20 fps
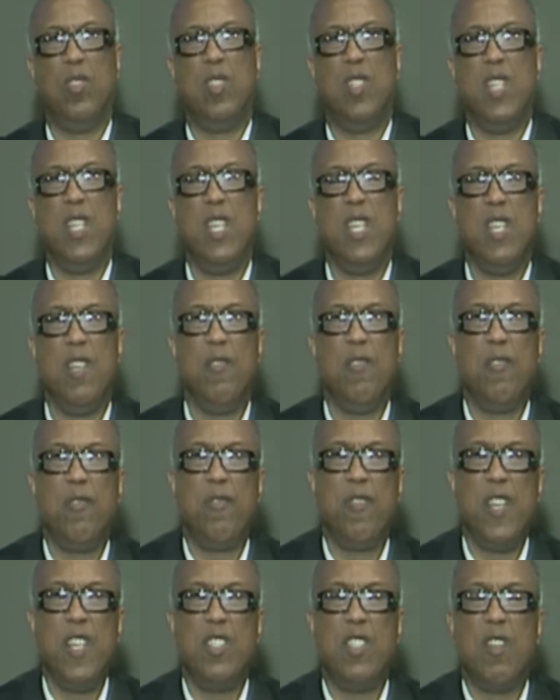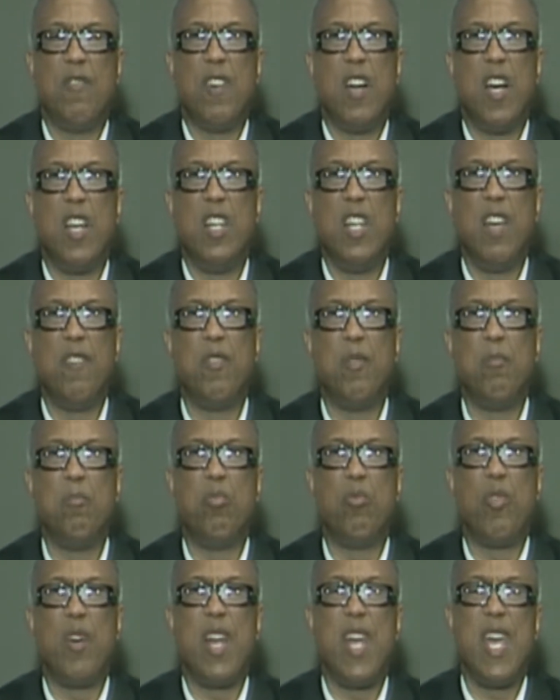the Feast of Unleavened
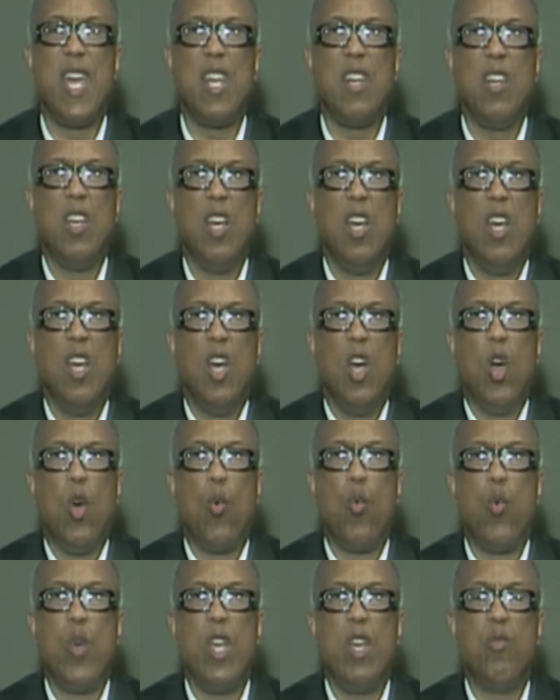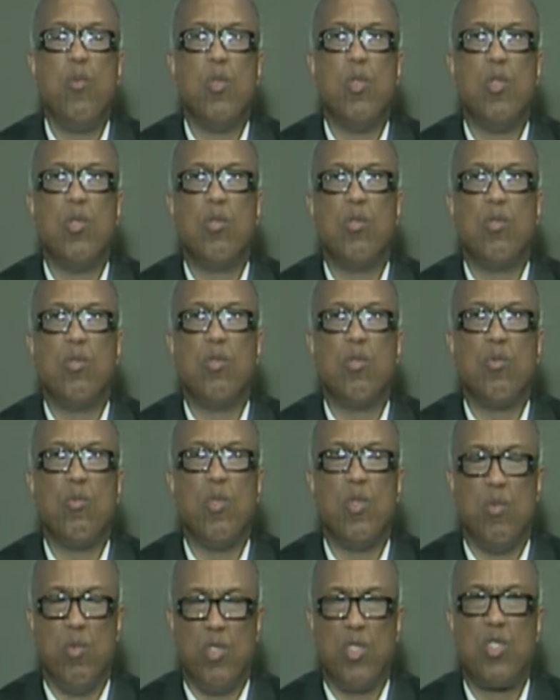Bread, we will
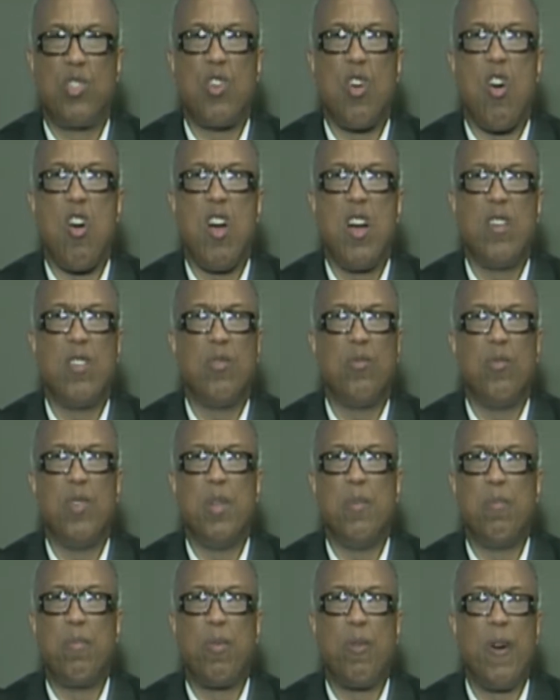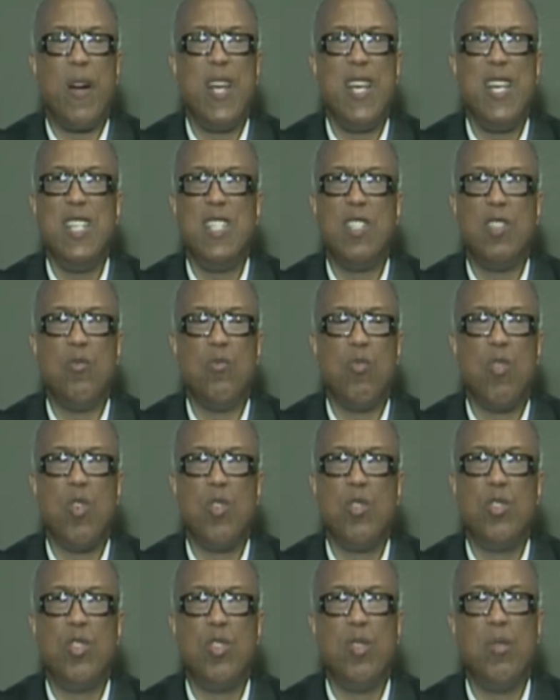start with praise and
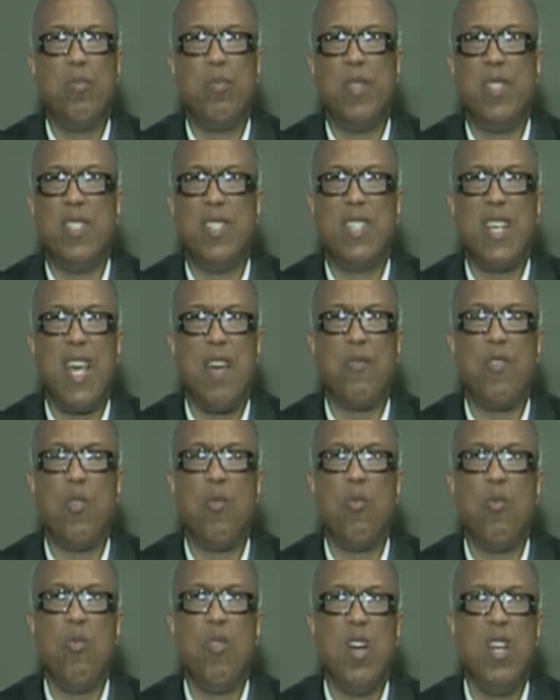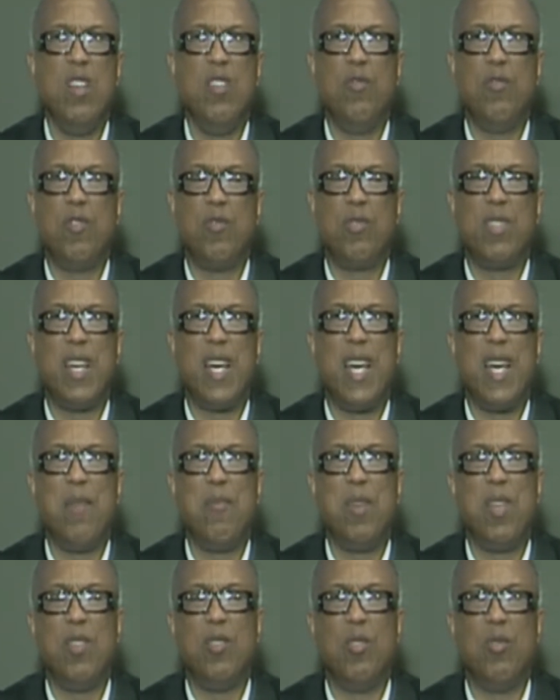worship and just have a wonderful
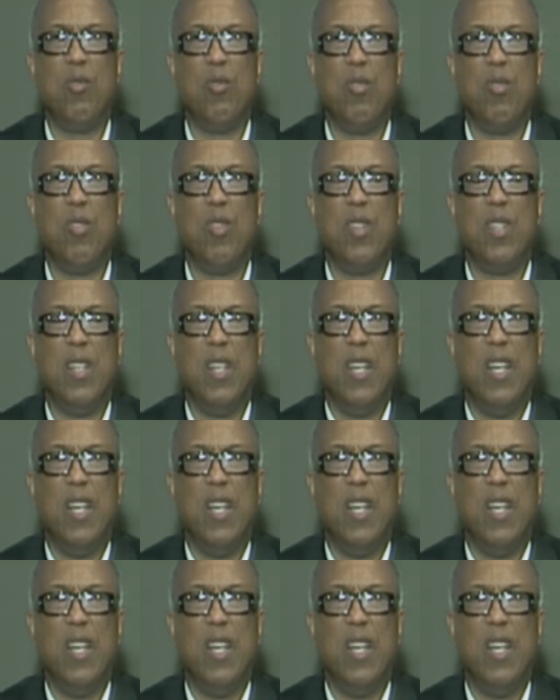time in the Lord.